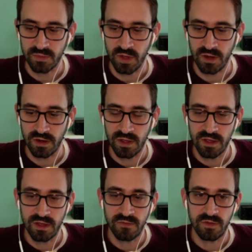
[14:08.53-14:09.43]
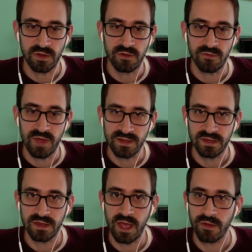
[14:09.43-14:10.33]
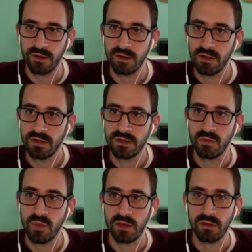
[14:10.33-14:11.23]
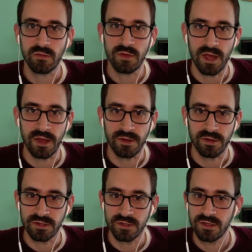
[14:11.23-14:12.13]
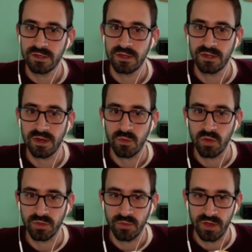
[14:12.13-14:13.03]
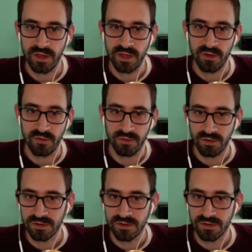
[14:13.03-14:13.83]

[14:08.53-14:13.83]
But if you can invest $1 to make $3 and kind of multiply that over,